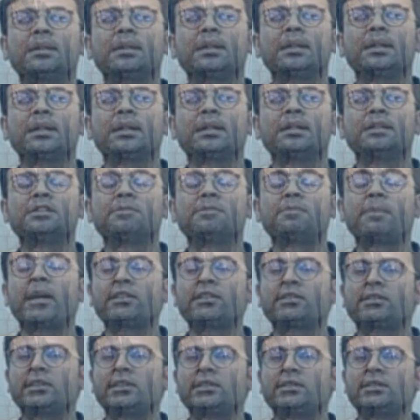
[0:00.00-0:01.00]
they are
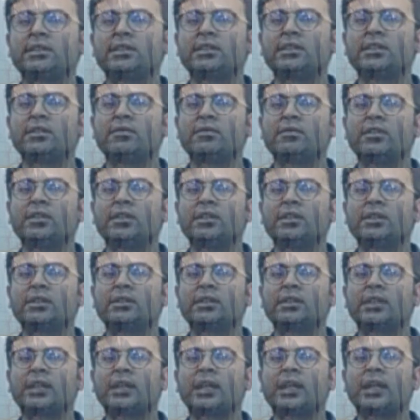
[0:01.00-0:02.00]
specialists in their work.
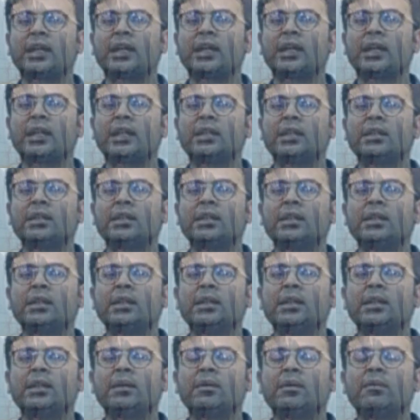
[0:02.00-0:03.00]

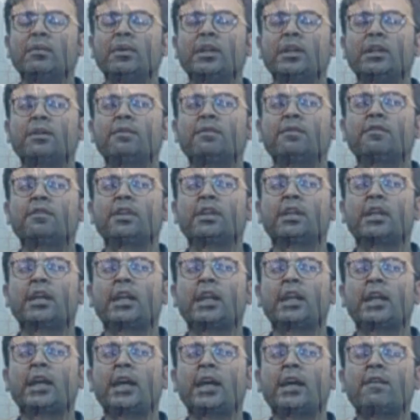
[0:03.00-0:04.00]
Where we
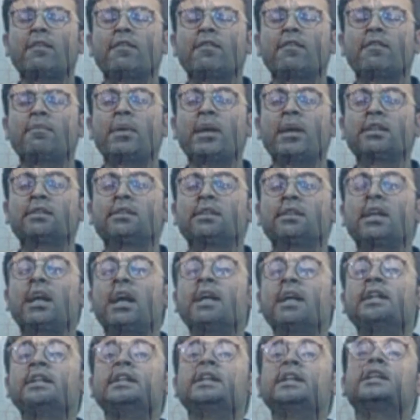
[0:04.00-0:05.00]
can have better
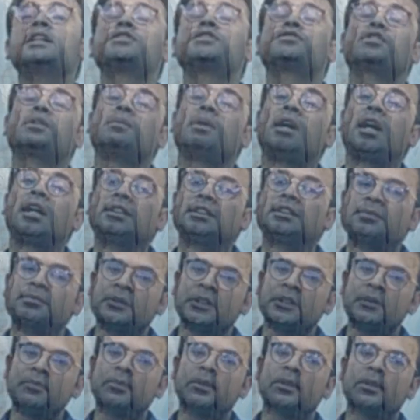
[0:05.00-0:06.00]
ideas from other
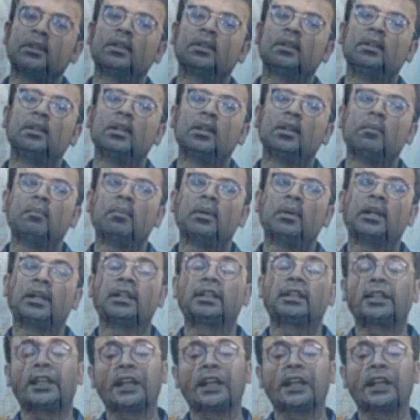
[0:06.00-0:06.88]
people, but it